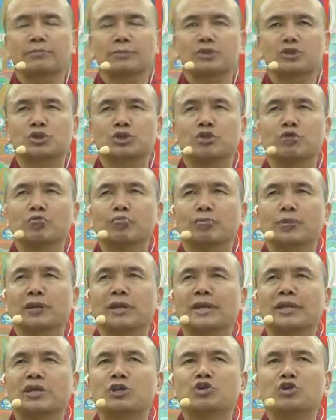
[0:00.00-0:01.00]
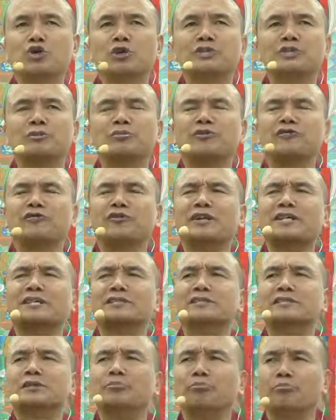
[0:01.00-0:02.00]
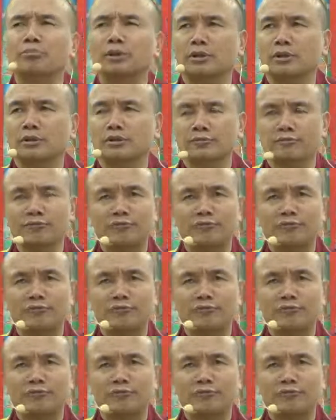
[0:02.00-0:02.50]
So he taught something very simple,